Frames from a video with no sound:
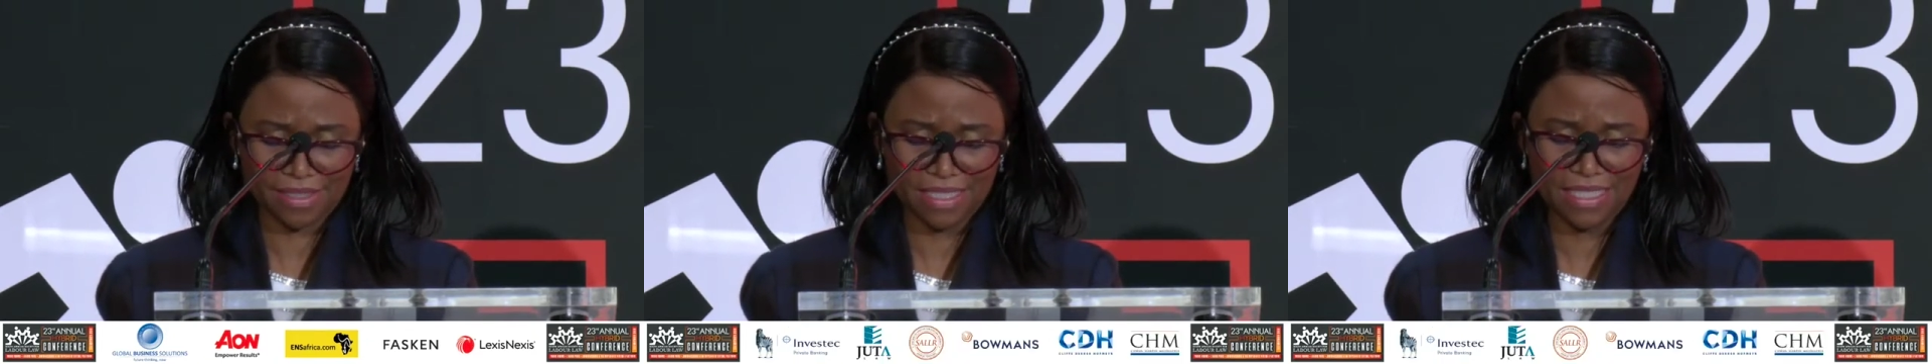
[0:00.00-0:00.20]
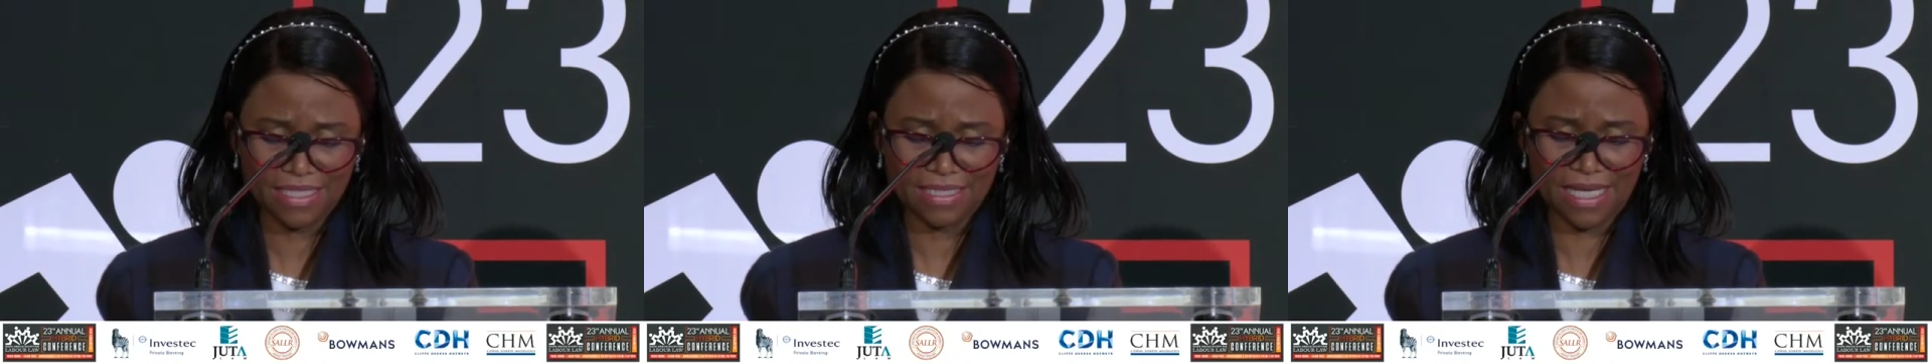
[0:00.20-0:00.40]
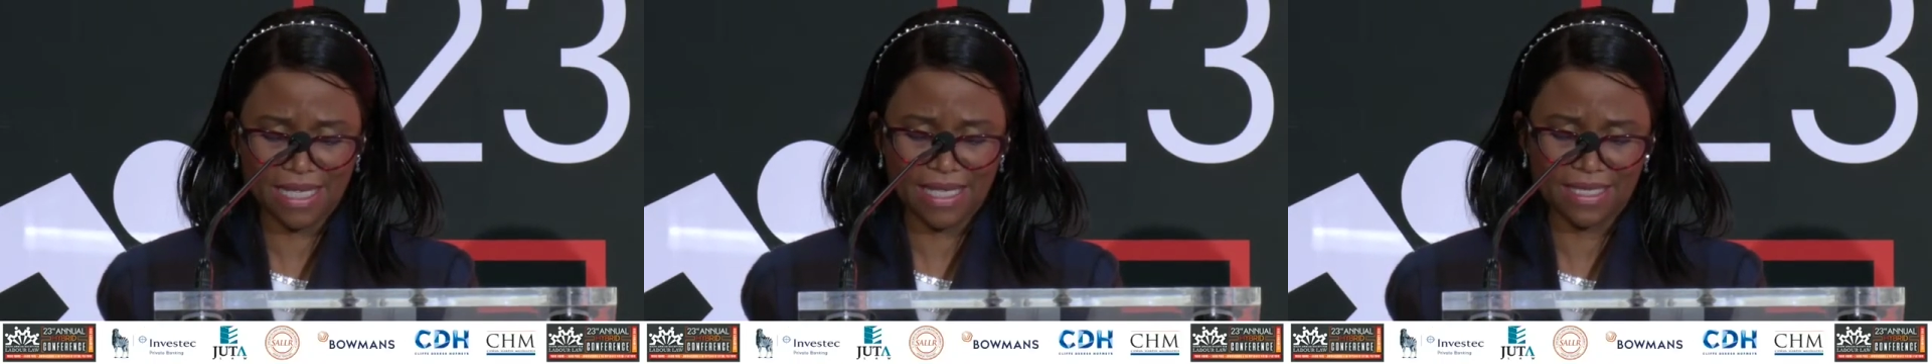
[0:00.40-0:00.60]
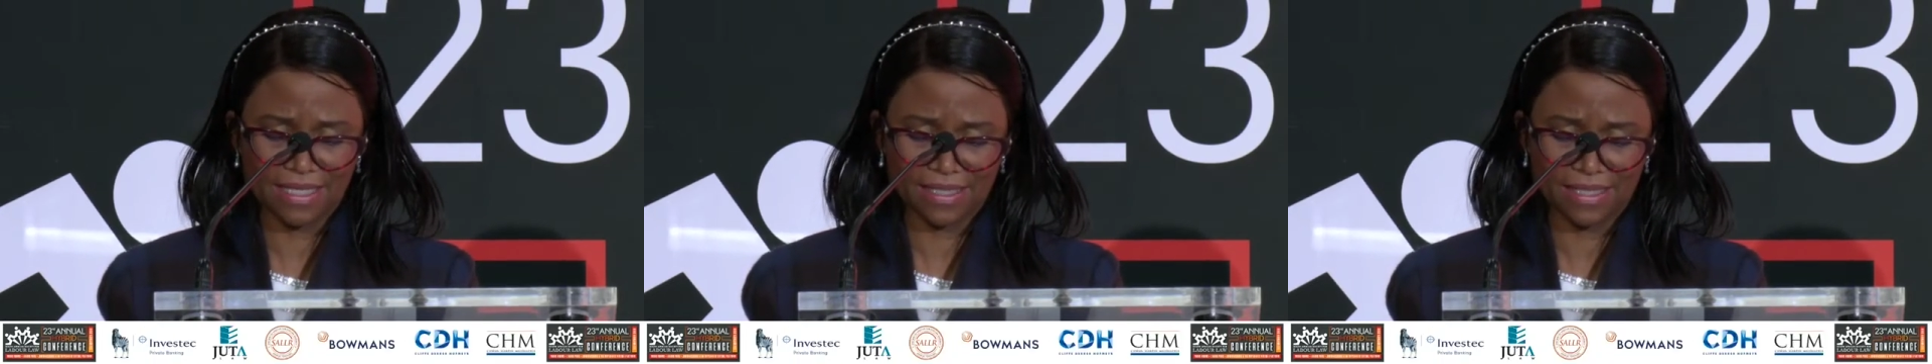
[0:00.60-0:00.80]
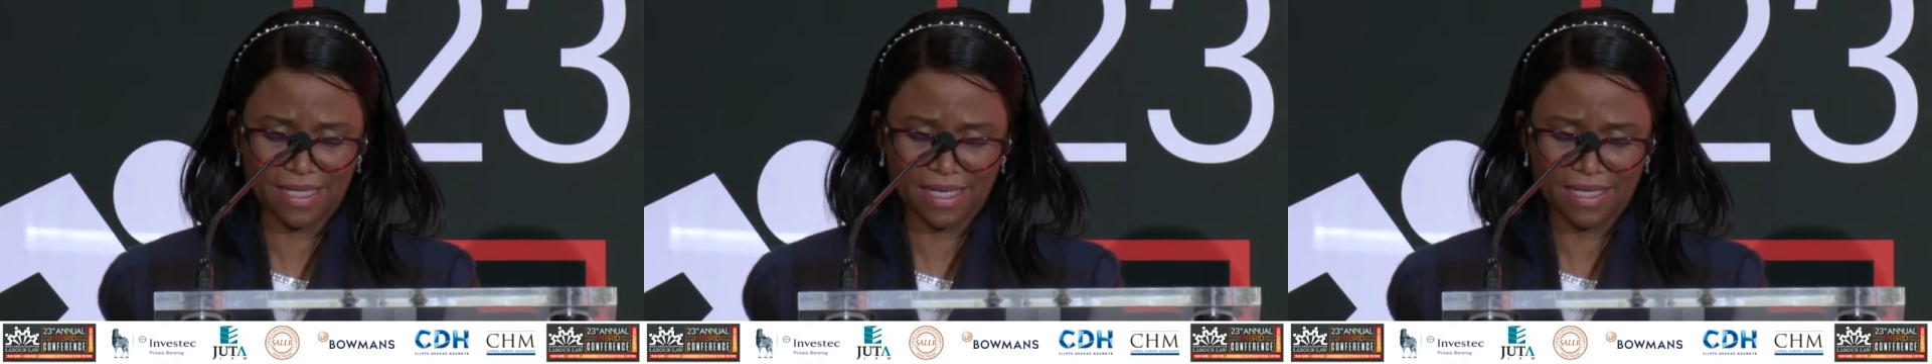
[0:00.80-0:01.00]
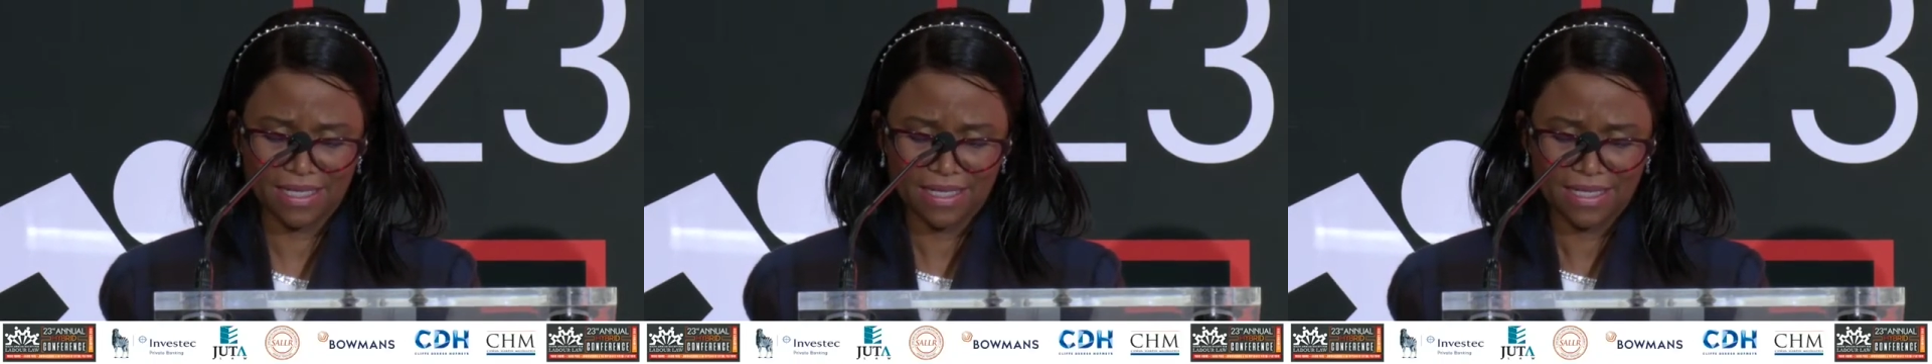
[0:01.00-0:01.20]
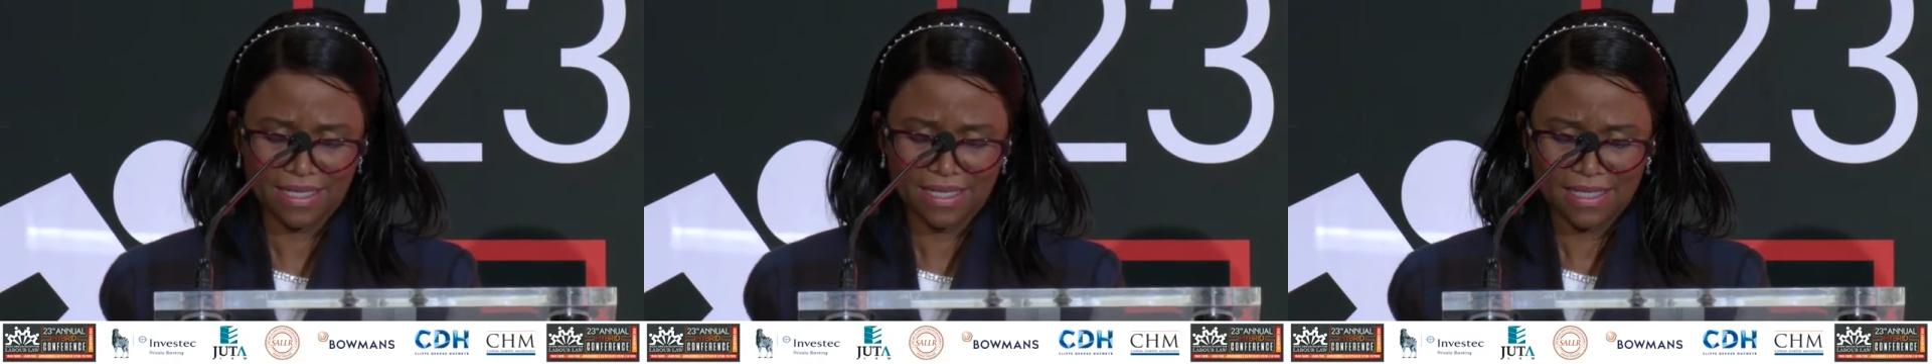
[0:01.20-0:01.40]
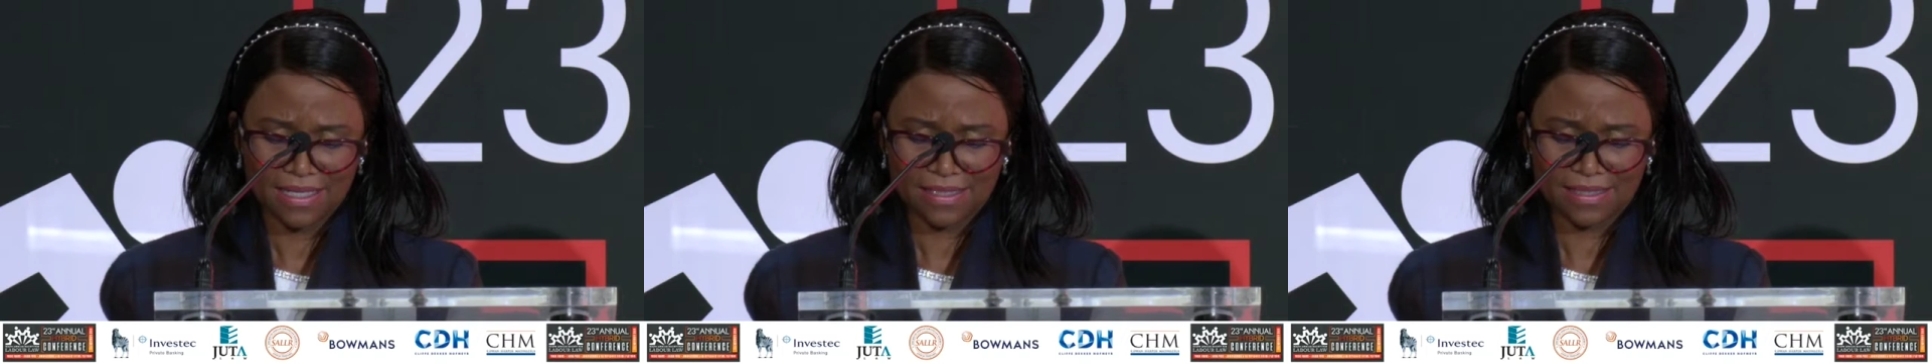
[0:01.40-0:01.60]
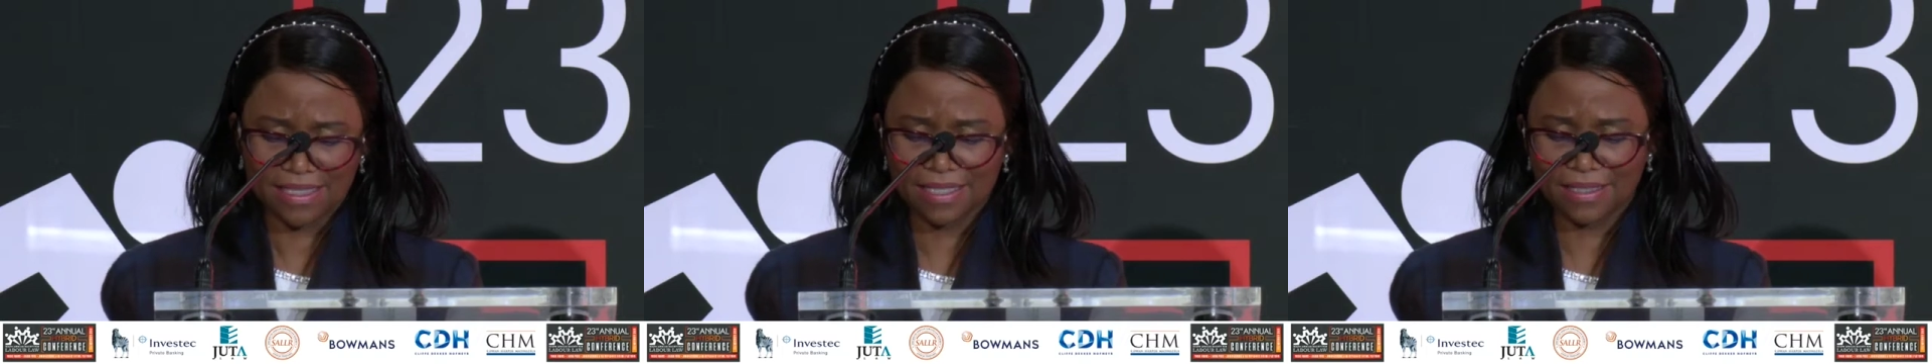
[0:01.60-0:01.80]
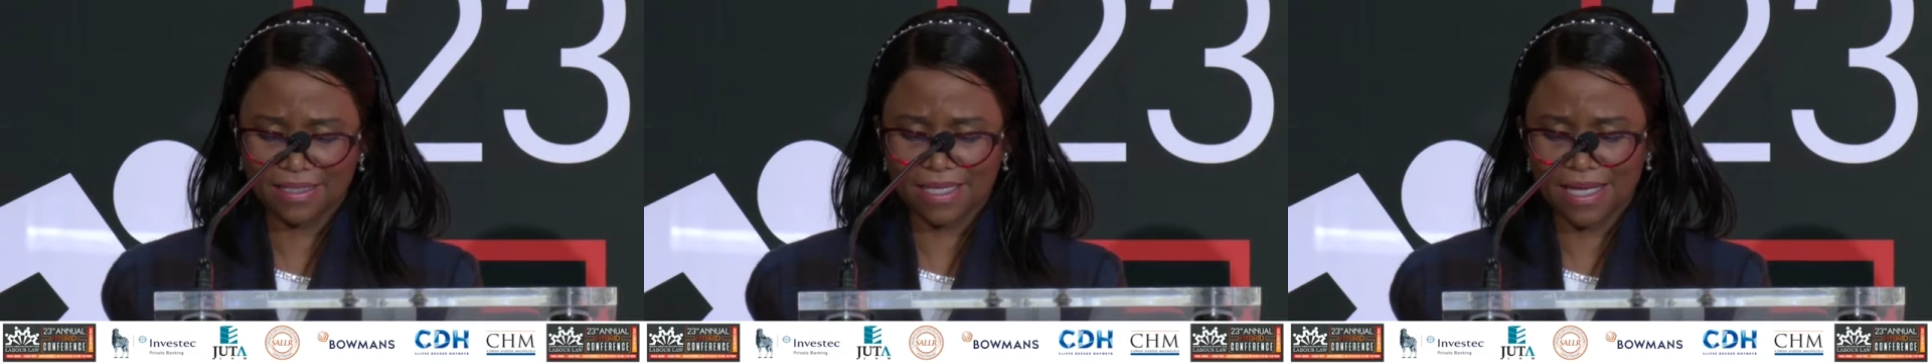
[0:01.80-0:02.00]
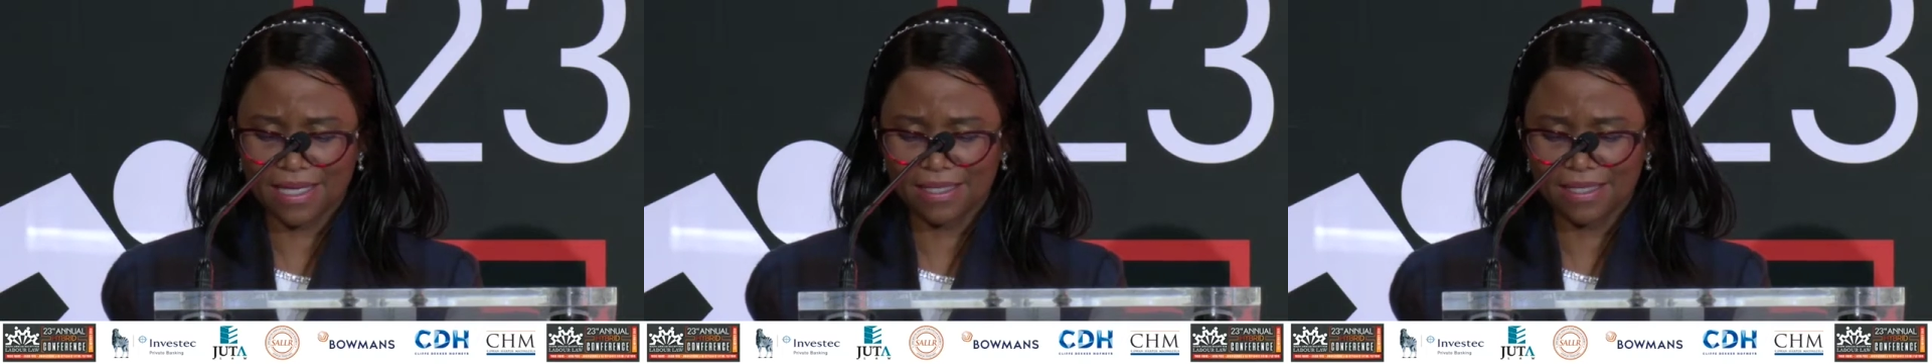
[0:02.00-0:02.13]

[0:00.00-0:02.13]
Inter alia, gender